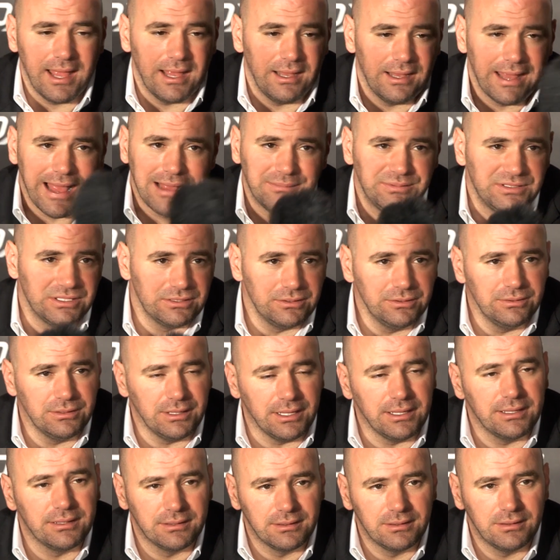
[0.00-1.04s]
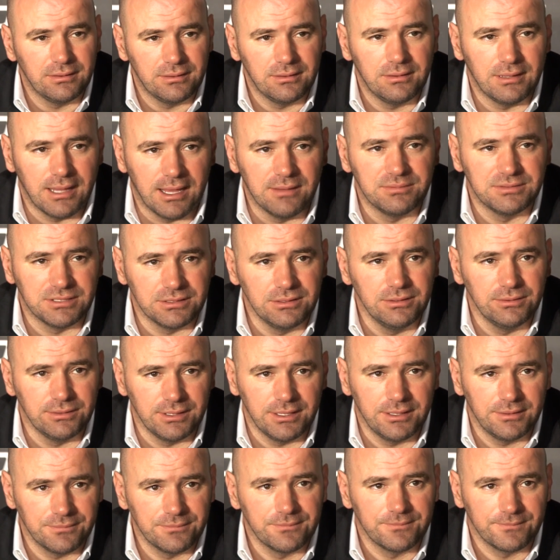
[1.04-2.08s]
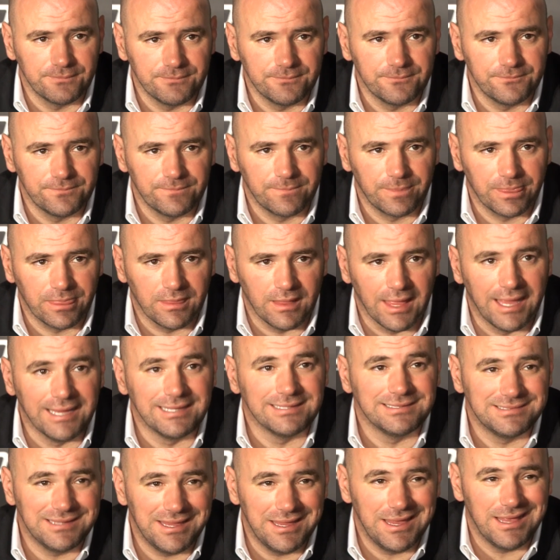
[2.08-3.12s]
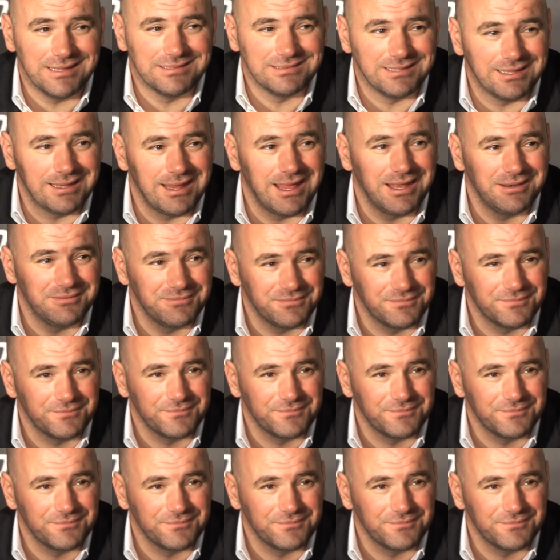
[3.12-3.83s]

Yeah, absolutely, absolutely. I can say yes to that.